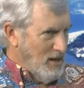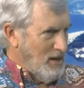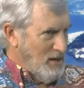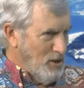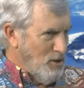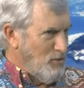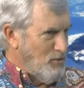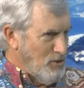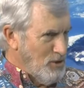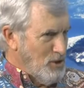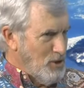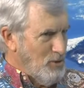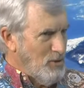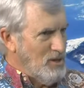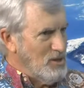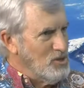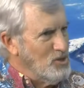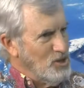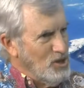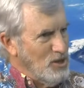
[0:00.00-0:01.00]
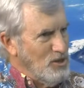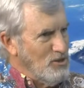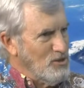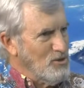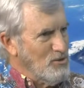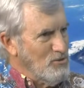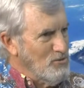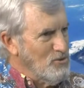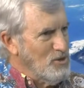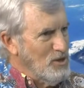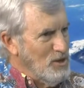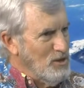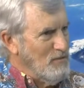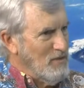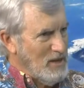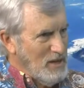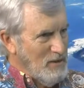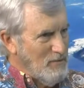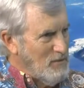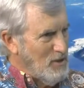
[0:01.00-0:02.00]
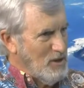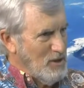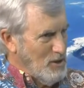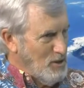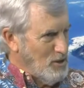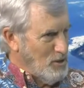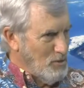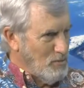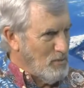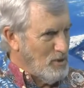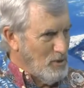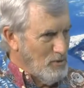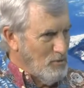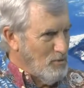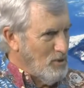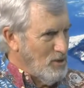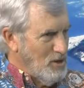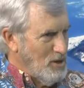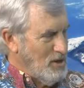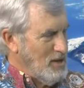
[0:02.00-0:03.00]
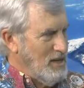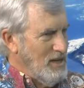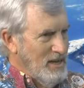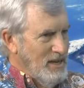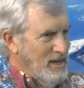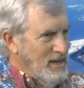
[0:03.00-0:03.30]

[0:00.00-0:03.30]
I know the US Geological Survey have done a little bit of work